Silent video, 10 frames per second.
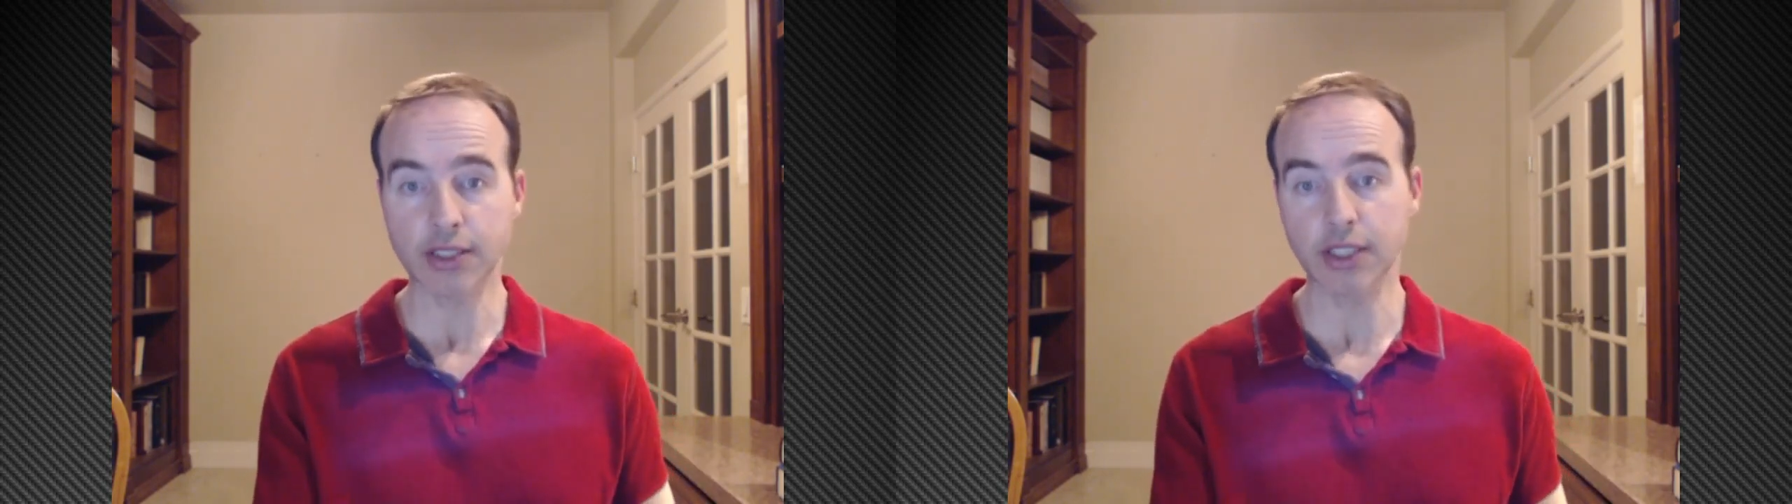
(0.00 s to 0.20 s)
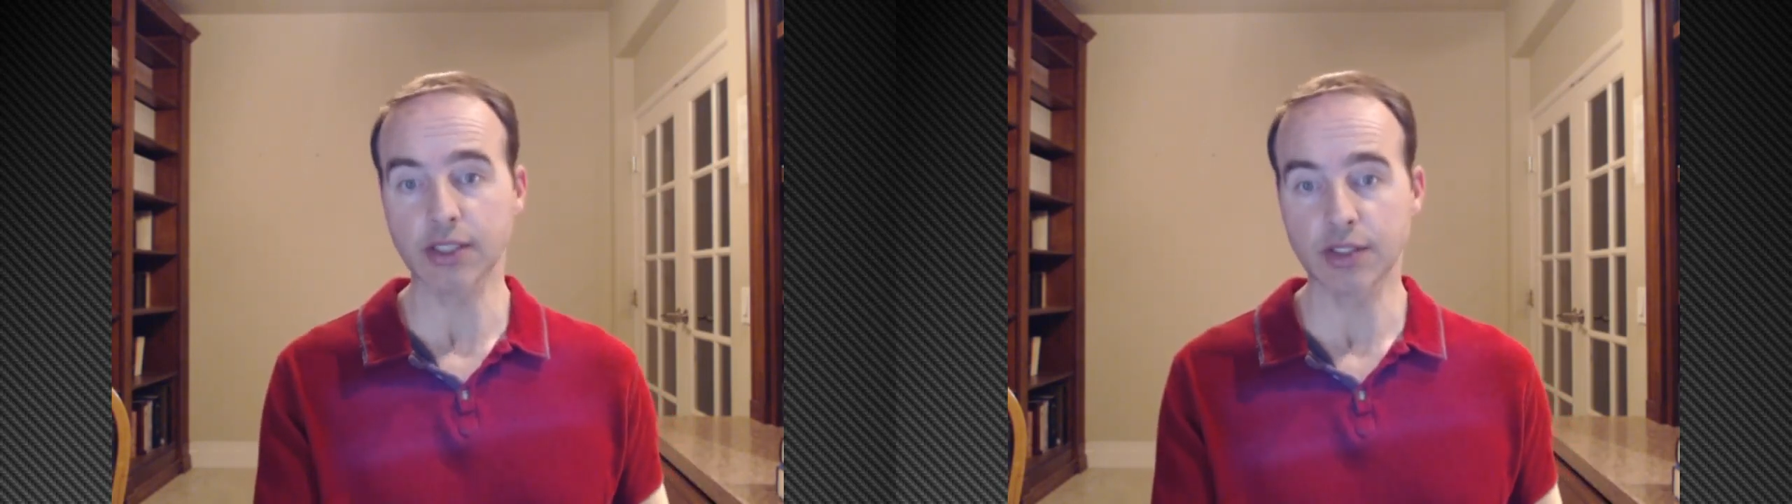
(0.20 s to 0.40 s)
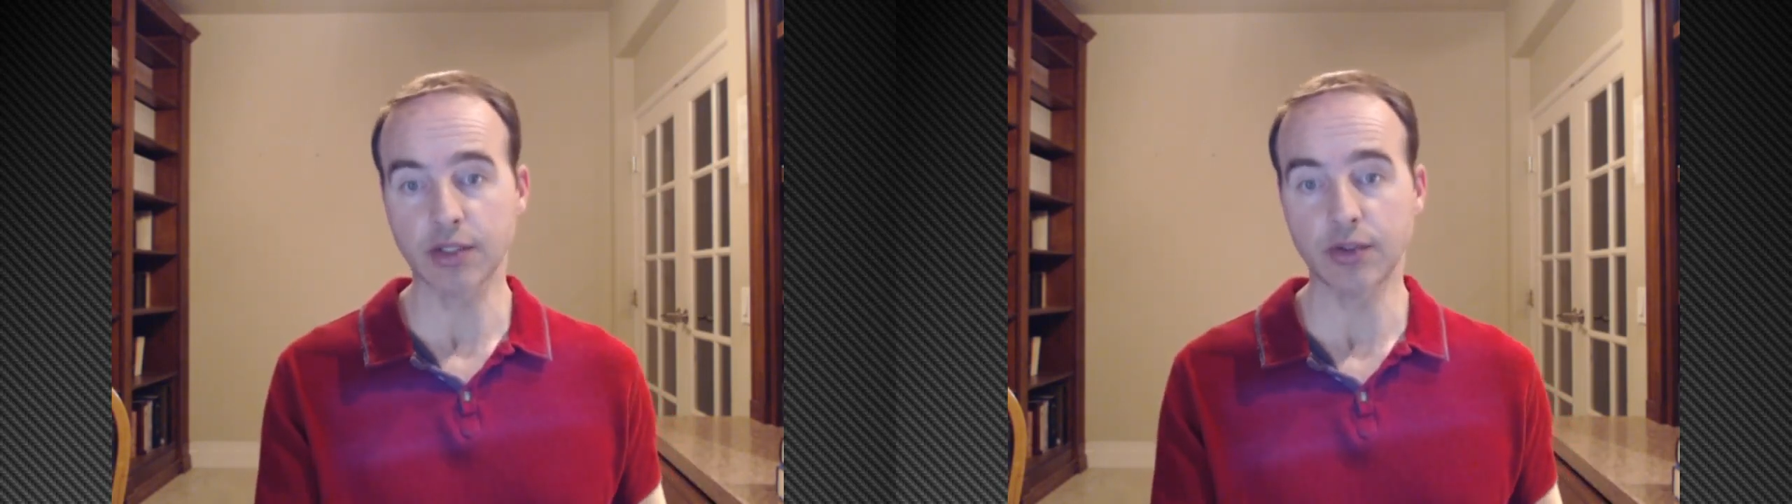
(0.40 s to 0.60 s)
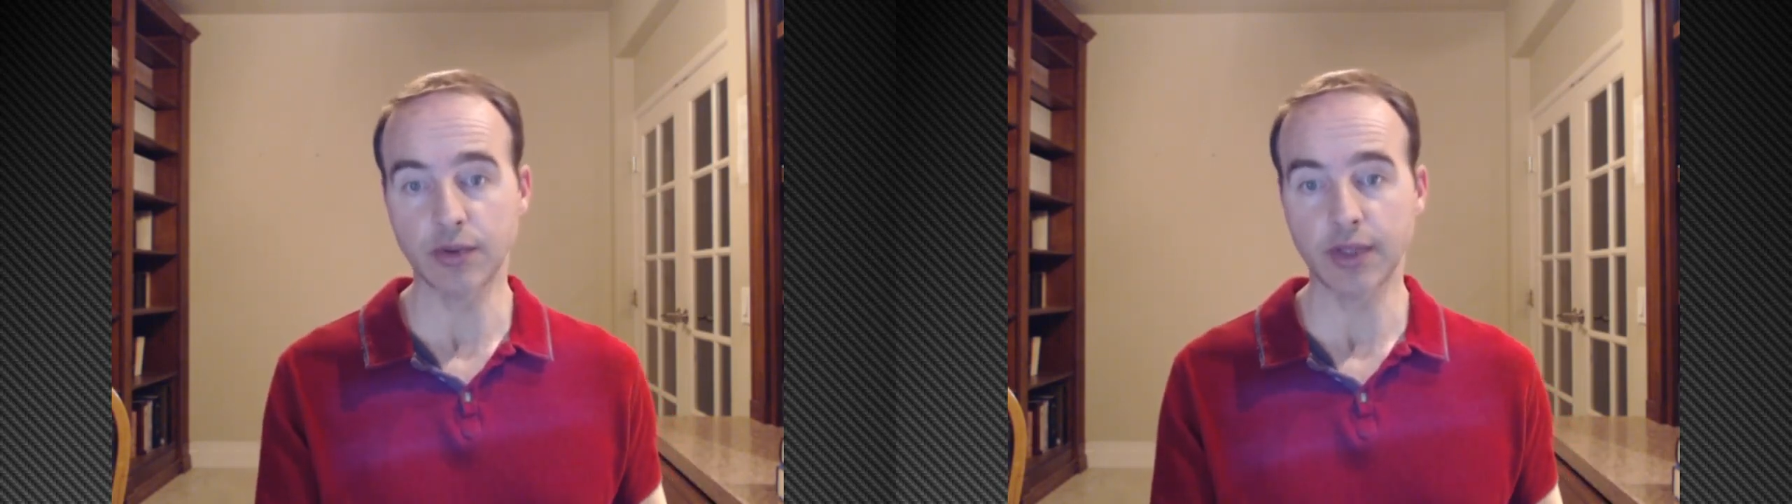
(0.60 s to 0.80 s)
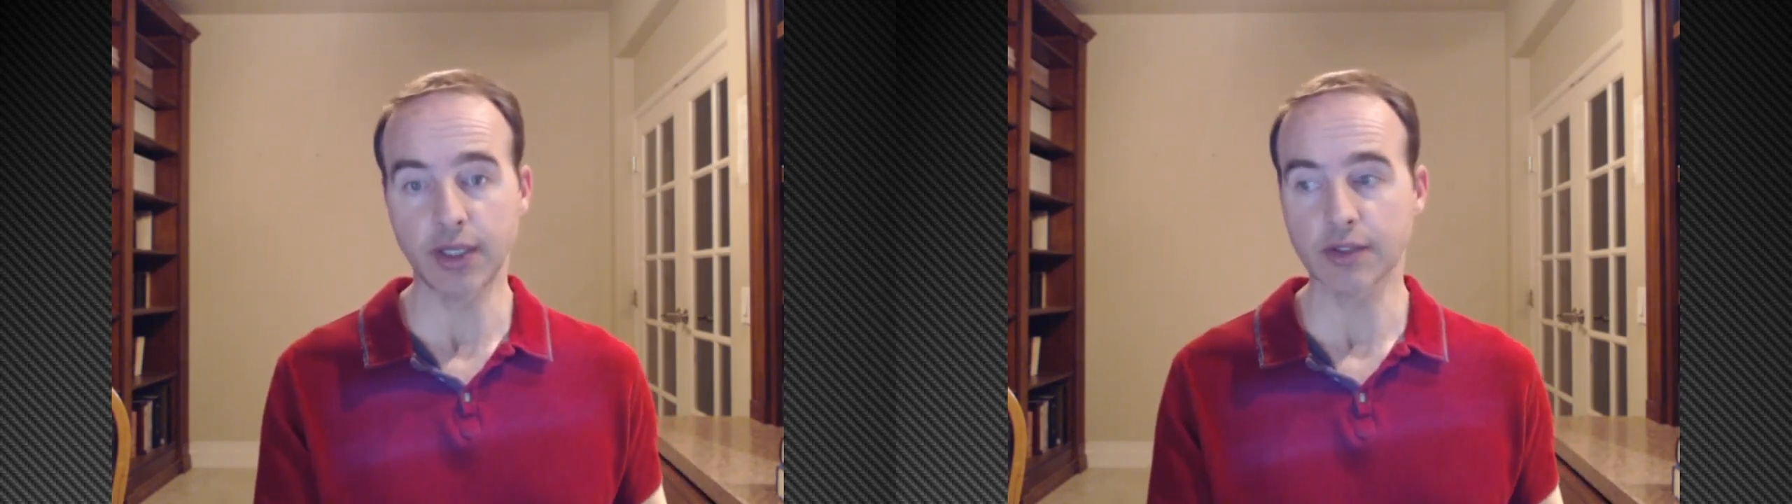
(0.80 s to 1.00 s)
says to do
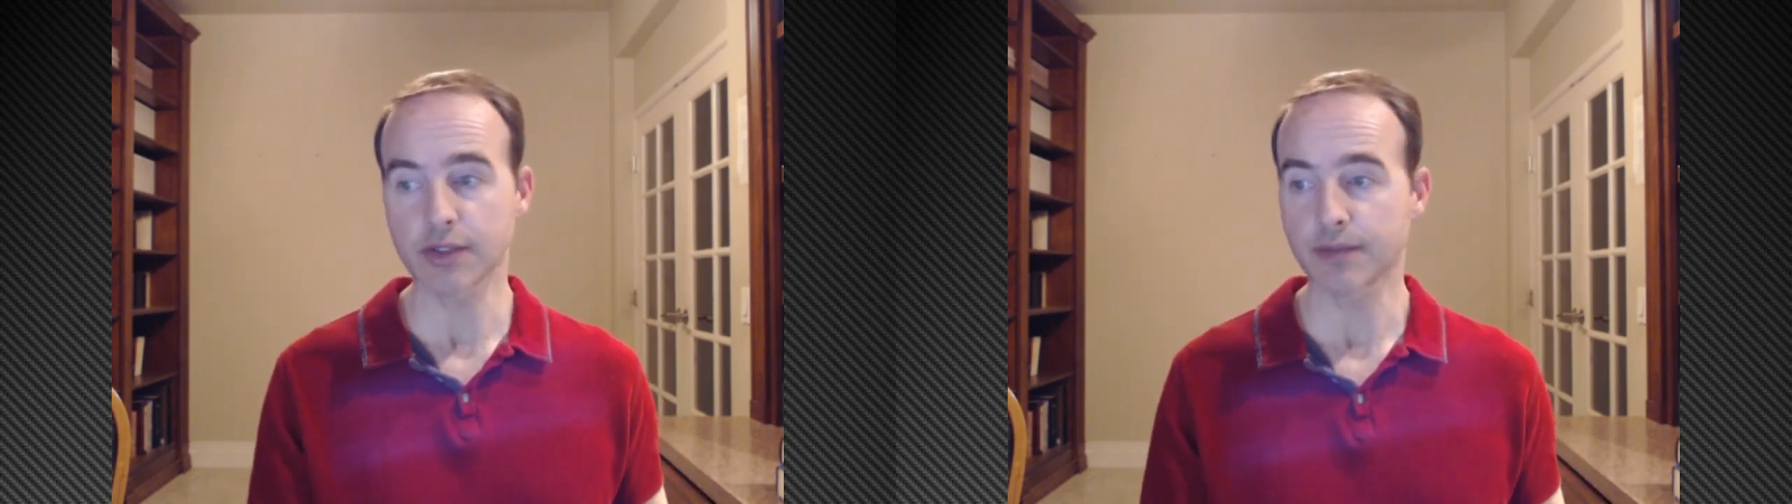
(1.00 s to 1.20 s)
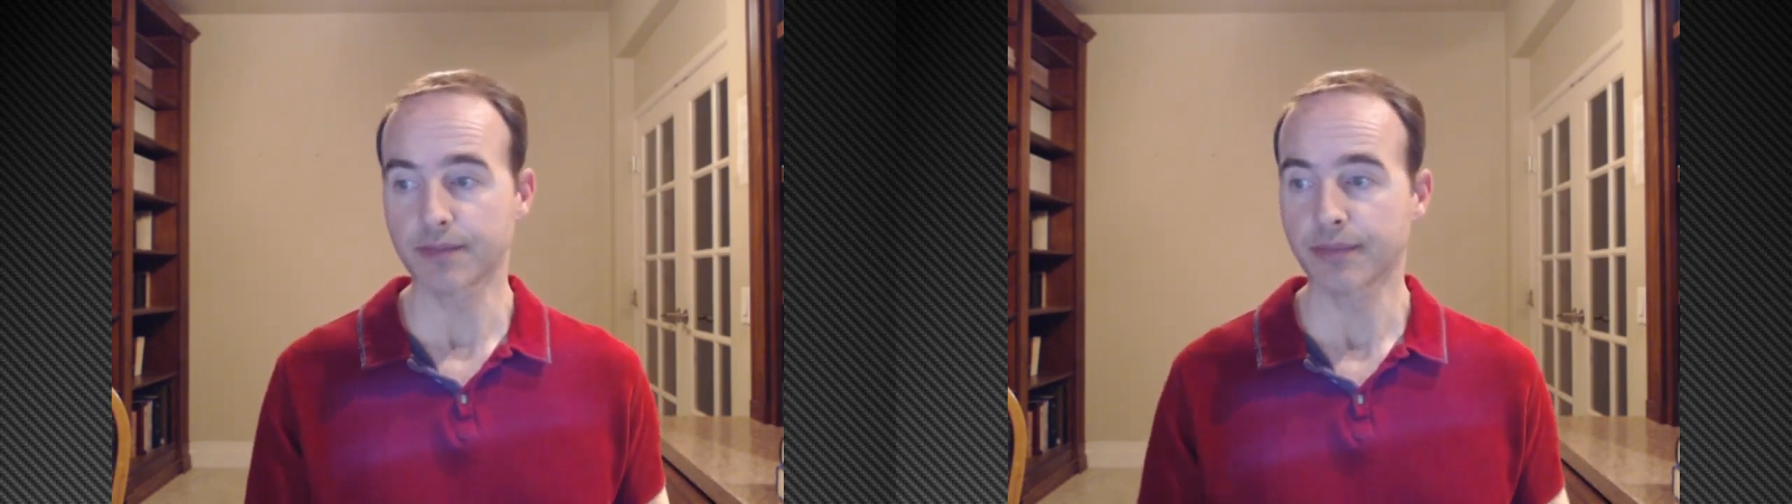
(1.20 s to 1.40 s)
things.